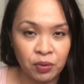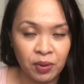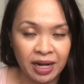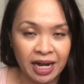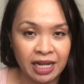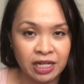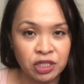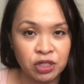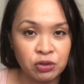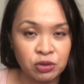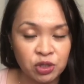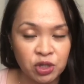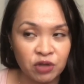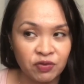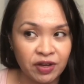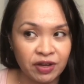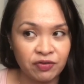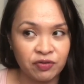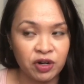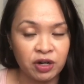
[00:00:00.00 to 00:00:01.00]
And I do
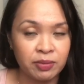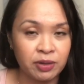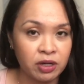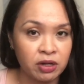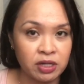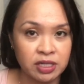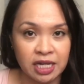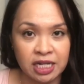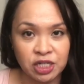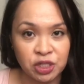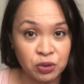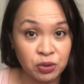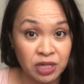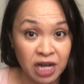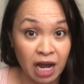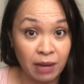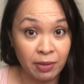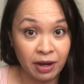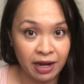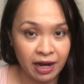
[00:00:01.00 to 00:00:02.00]
sulfate free because I do
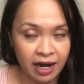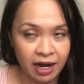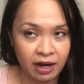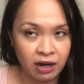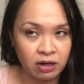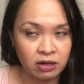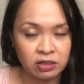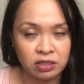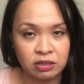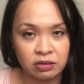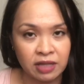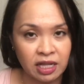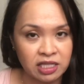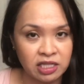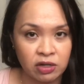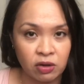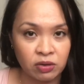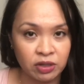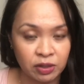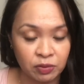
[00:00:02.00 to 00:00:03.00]
dye my hair, so that's the
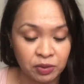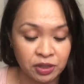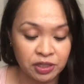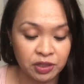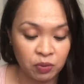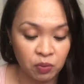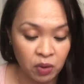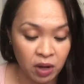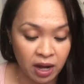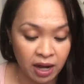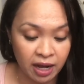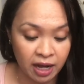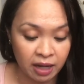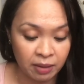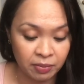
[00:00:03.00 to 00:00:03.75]
only reason why.